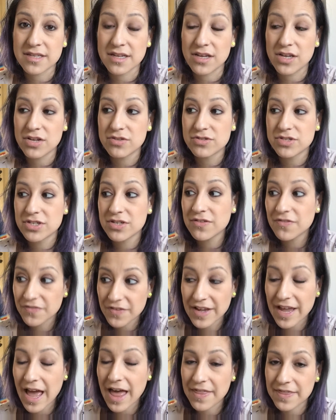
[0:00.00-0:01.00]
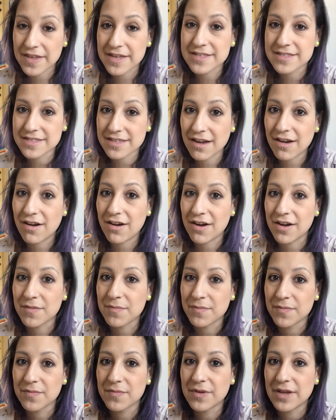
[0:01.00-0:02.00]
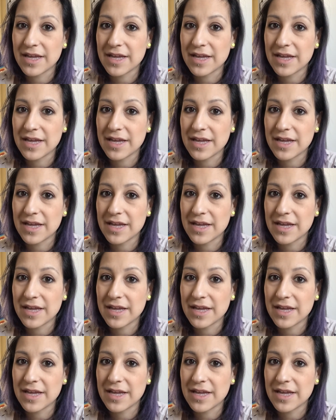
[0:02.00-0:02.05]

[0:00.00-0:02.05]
that you do forget this time.